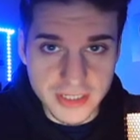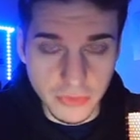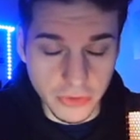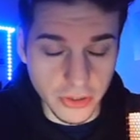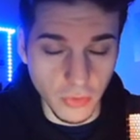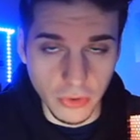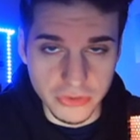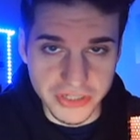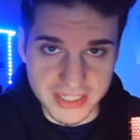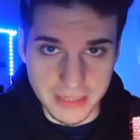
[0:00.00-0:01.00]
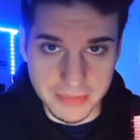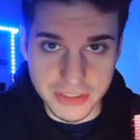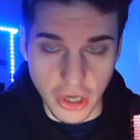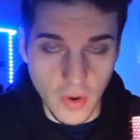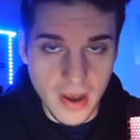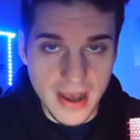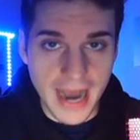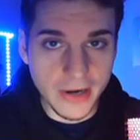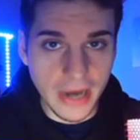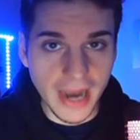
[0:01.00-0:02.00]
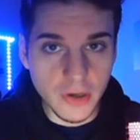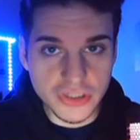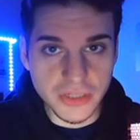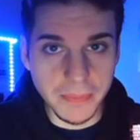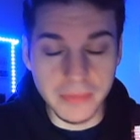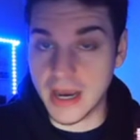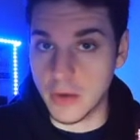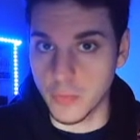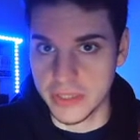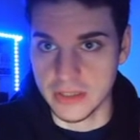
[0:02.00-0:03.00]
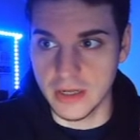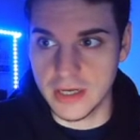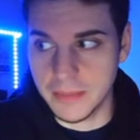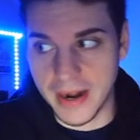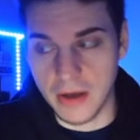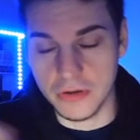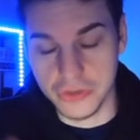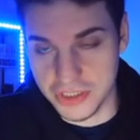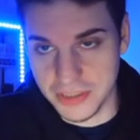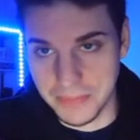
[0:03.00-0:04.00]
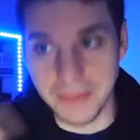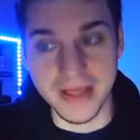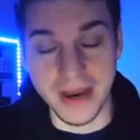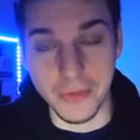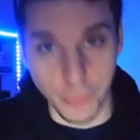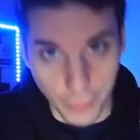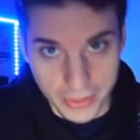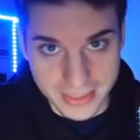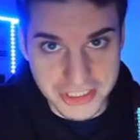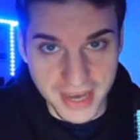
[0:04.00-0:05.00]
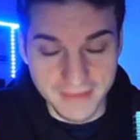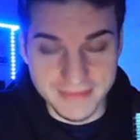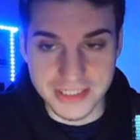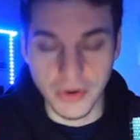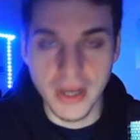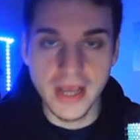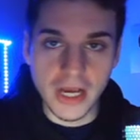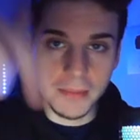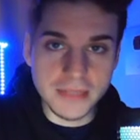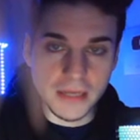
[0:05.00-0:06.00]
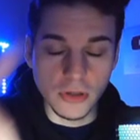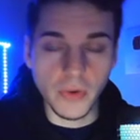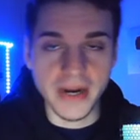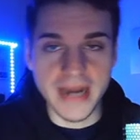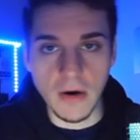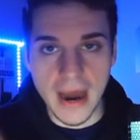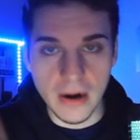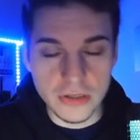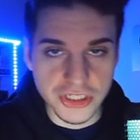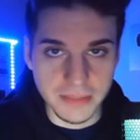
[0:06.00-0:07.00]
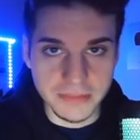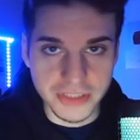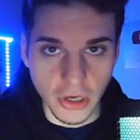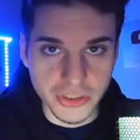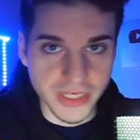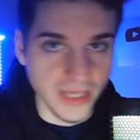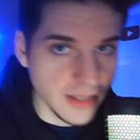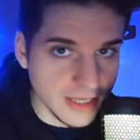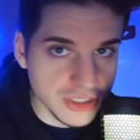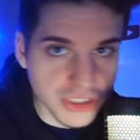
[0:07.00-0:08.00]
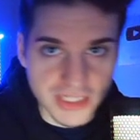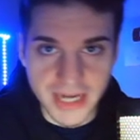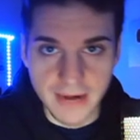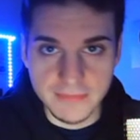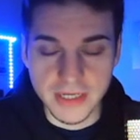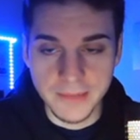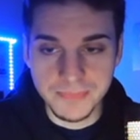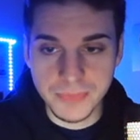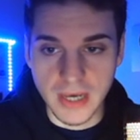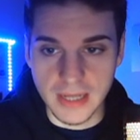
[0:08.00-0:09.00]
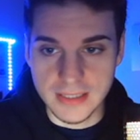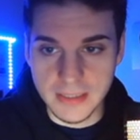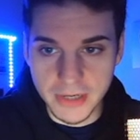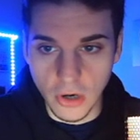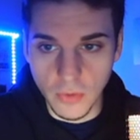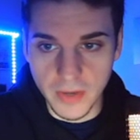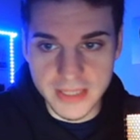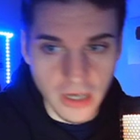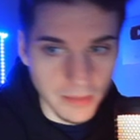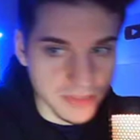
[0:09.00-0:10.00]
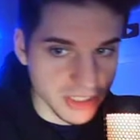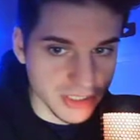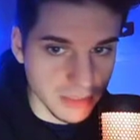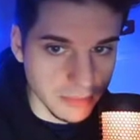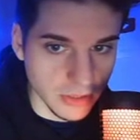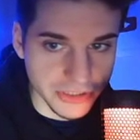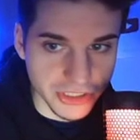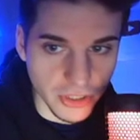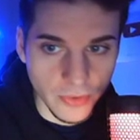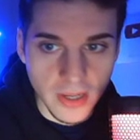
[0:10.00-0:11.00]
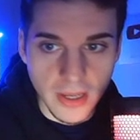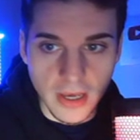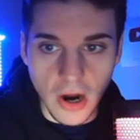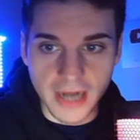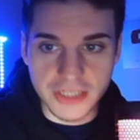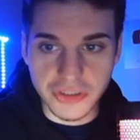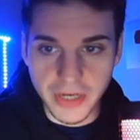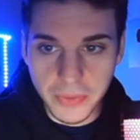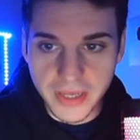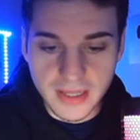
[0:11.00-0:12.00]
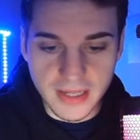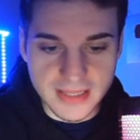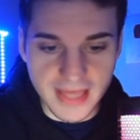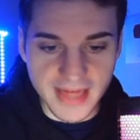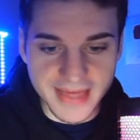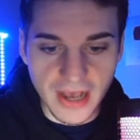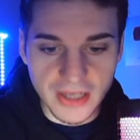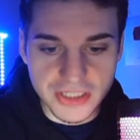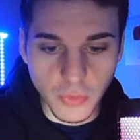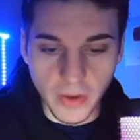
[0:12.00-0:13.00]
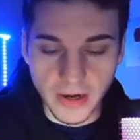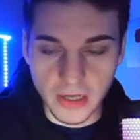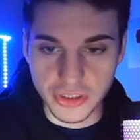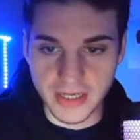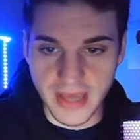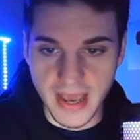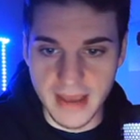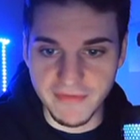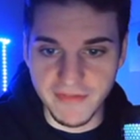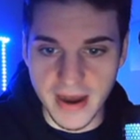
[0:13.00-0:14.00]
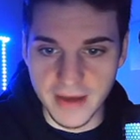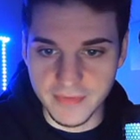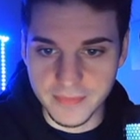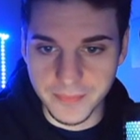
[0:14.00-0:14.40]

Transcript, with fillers: you know, Rose summons go? I, I know some people that got really lucky, but I also know some people got really shafted. So comment down below right now, how did your summons go? Did you get lucky? Did you get shafted? Uh, let me know in the comment section down below. So, all right, so here we can collect one thousand one hundred five.